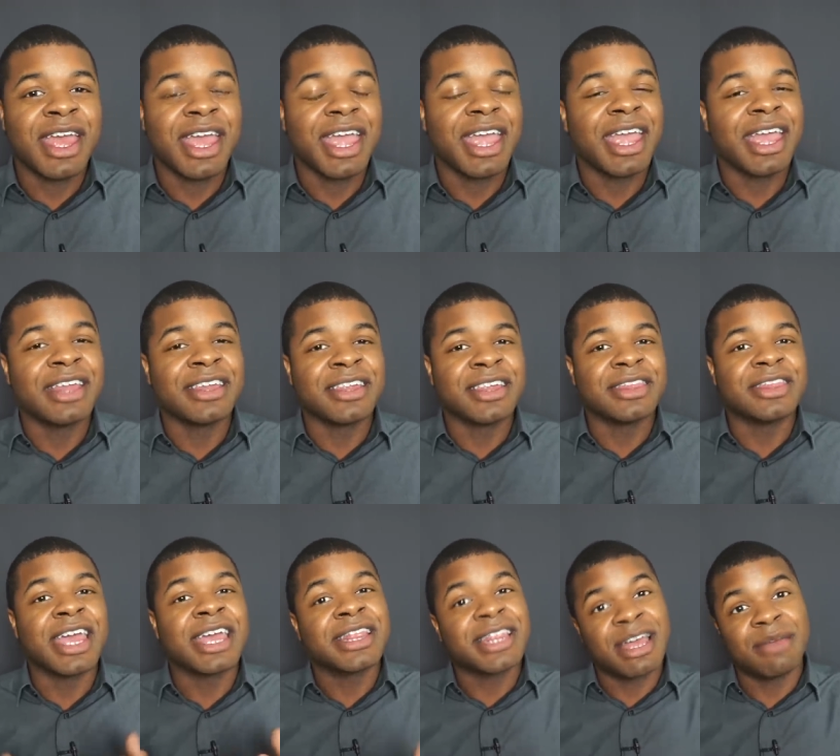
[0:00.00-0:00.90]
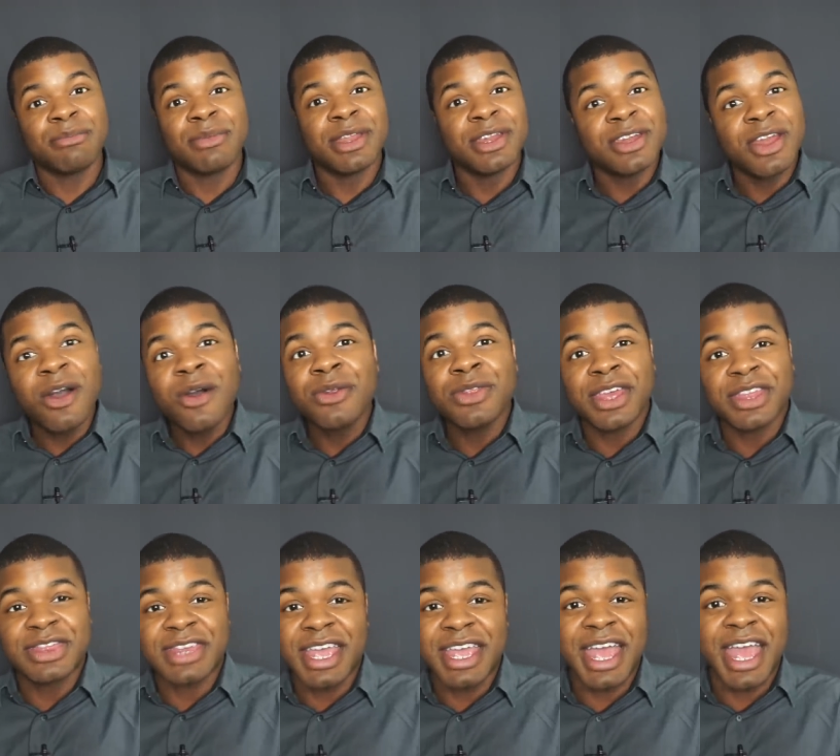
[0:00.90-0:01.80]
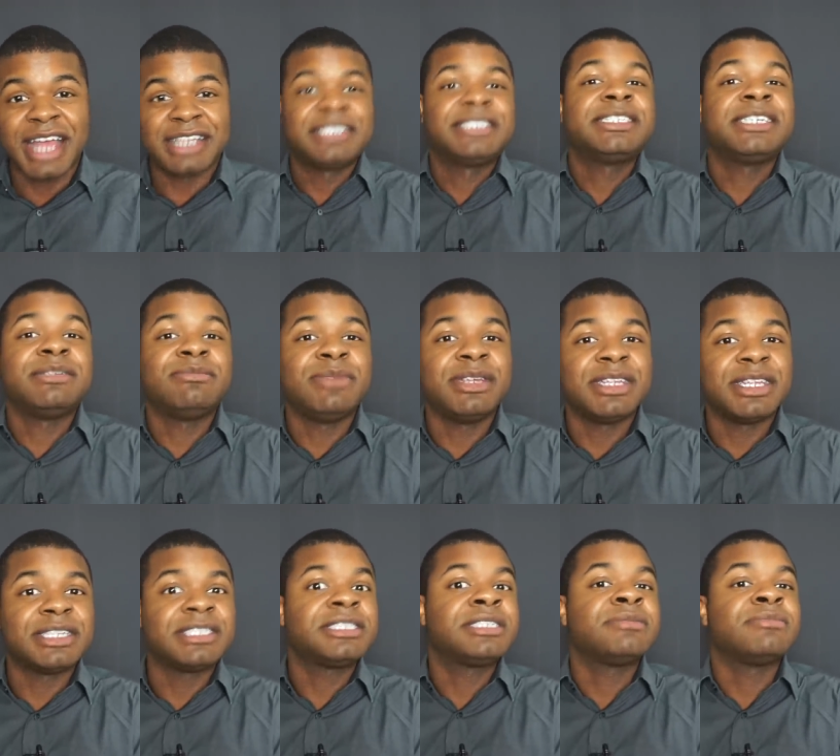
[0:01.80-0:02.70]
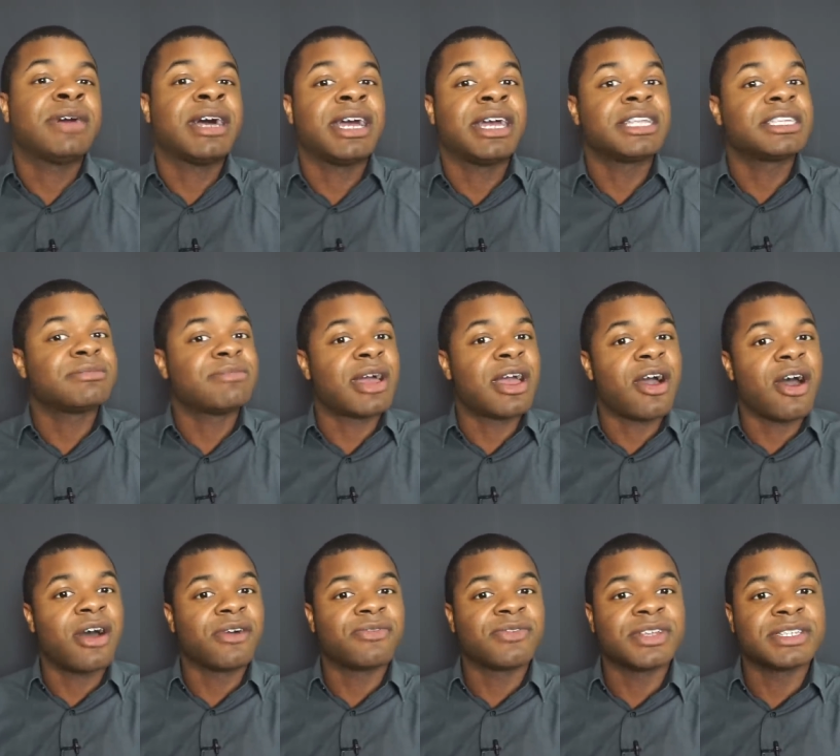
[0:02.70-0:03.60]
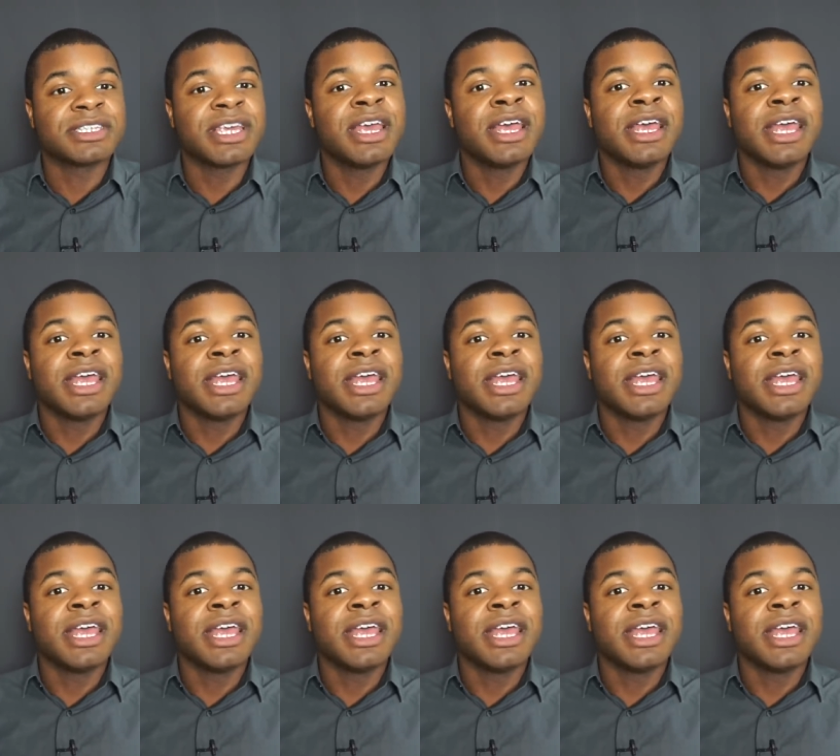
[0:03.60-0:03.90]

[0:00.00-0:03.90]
and they let me know that they had sent me this to my to my office.